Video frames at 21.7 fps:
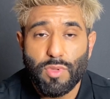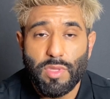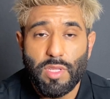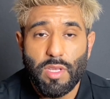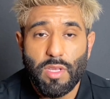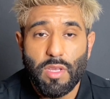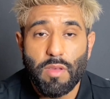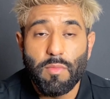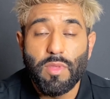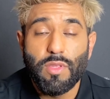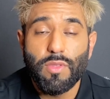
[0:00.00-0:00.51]
when they
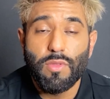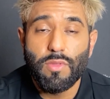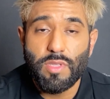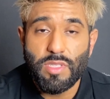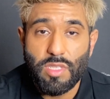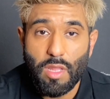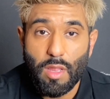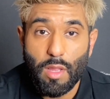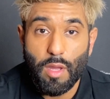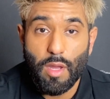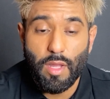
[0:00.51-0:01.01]
come into the
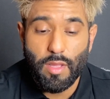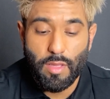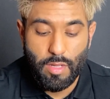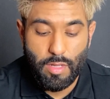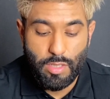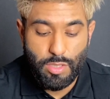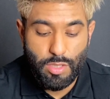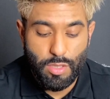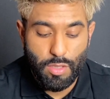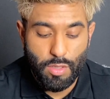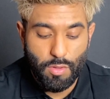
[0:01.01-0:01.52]
salon.
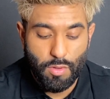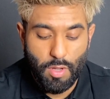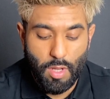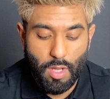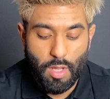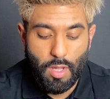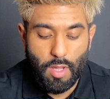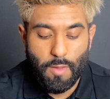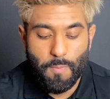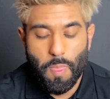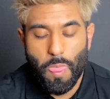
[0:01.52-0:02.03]
So
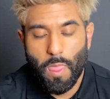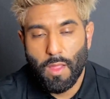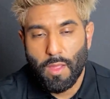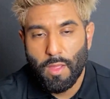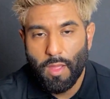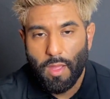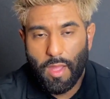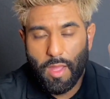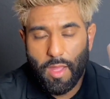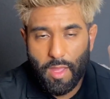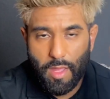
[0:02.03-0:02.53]

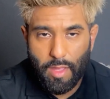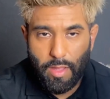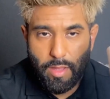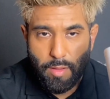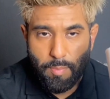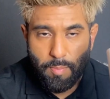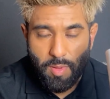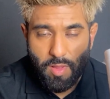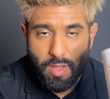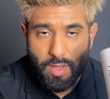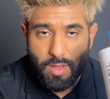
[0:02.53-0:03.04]

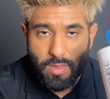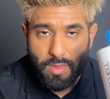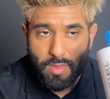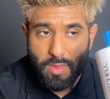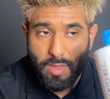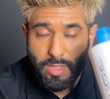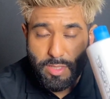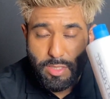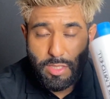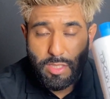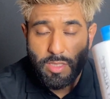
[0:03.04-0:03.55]
and
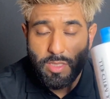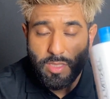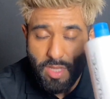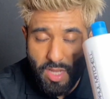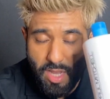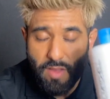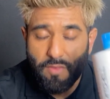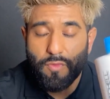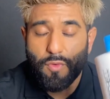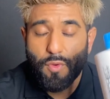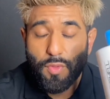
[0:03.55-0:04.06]
this is
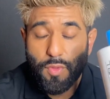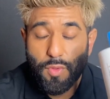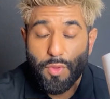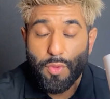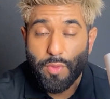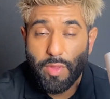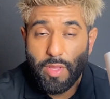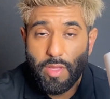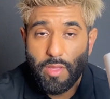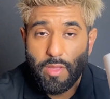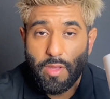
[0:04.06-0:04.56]
not for the
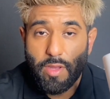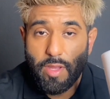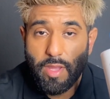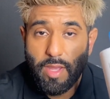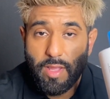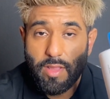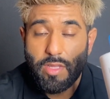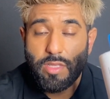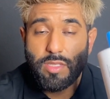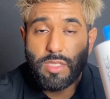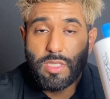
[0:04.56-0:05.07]
unit.
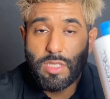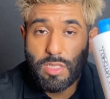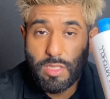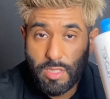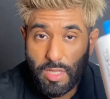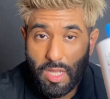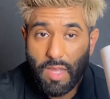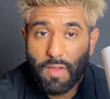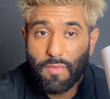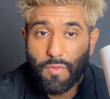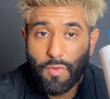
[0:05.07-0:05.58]
Again, this is
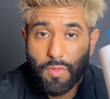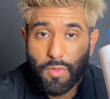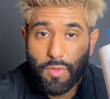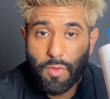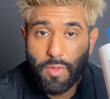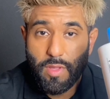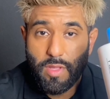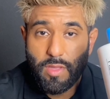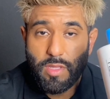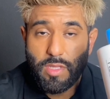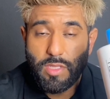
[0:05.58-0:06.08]
not for the
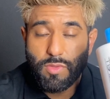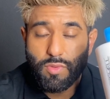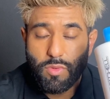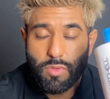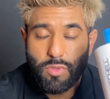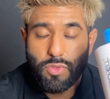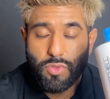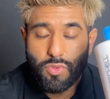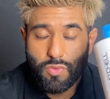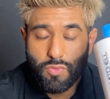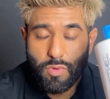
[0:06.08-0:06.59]
unit. This
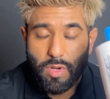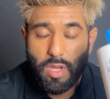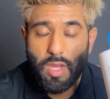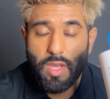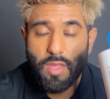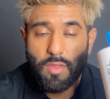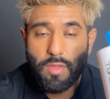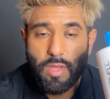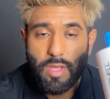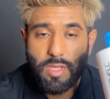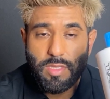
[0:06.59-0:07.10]
will
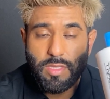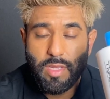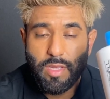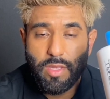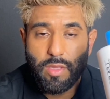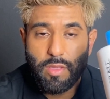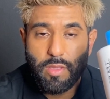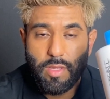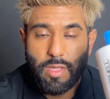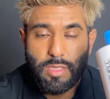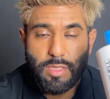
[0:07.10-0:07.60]
dry. It's
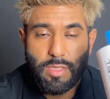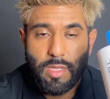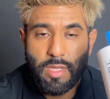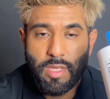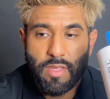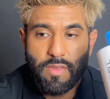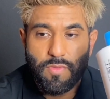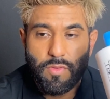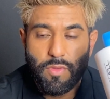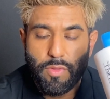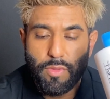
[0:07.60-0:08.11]

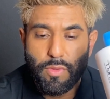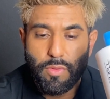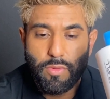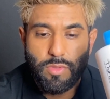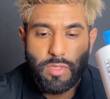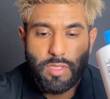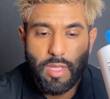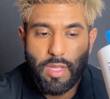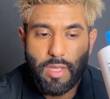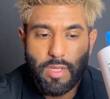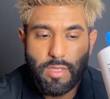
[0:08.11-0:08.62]
like if you
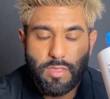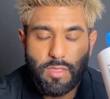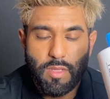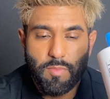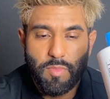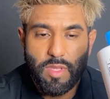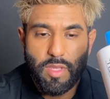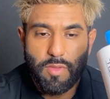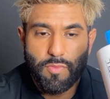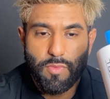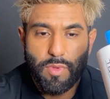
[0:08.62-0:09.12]
use like
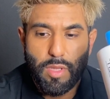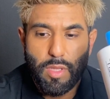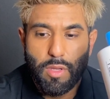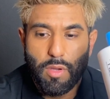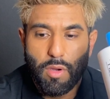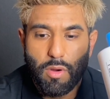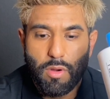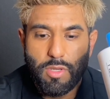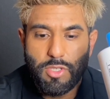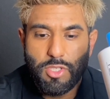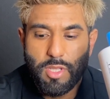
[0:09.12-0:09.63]
something really
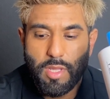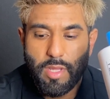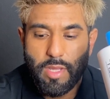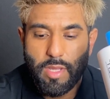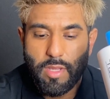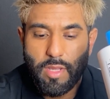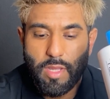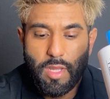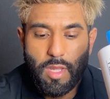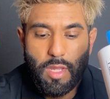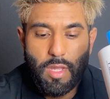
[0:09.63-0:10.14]
harsh,
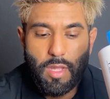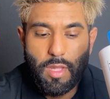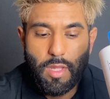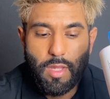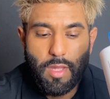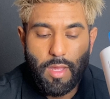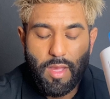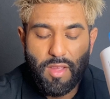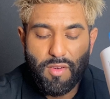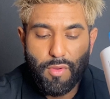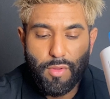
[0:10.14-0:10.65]
like
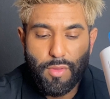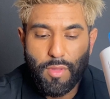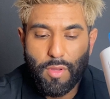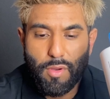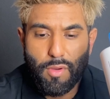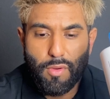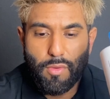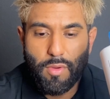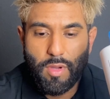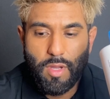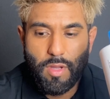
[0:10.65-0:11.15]
I don't
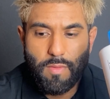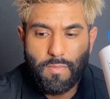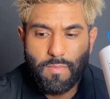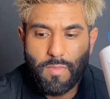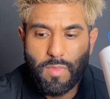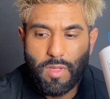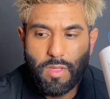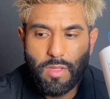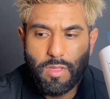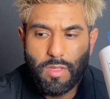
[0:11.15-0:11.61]
know,